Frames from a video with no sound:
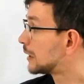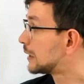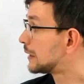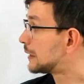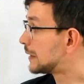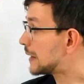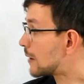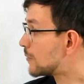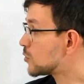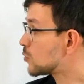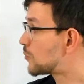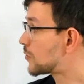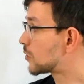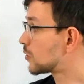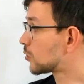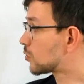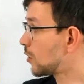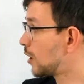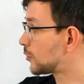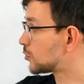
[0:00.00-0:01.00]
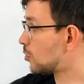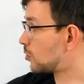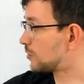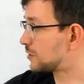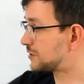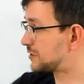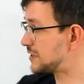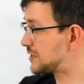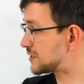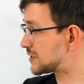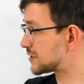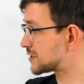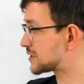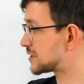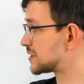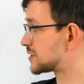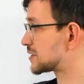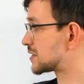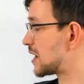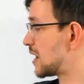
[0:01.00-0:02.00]
Now you pre-calculate all the
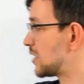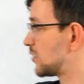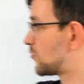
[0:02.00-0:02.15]
distances and